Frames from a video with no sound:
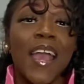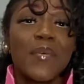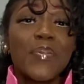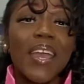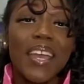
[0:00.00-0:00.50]

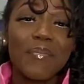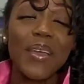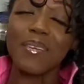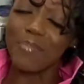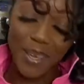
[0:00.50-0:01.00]
Pink,
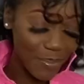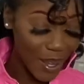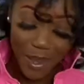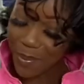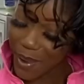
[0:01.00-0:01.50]
pink, pink,
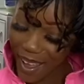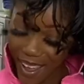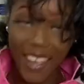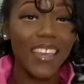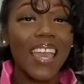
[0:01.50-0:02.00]
pink,
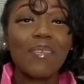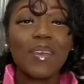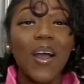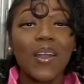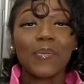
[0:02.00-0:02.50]
pink. Give
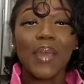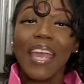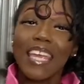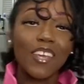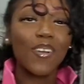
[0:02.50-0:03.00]
me all the
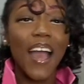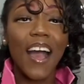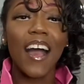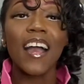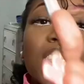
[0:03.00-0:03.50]
pink you
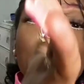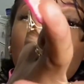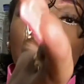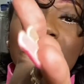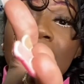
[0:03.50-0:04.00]
got. Give me
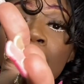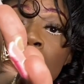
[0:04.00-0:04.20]
a pink.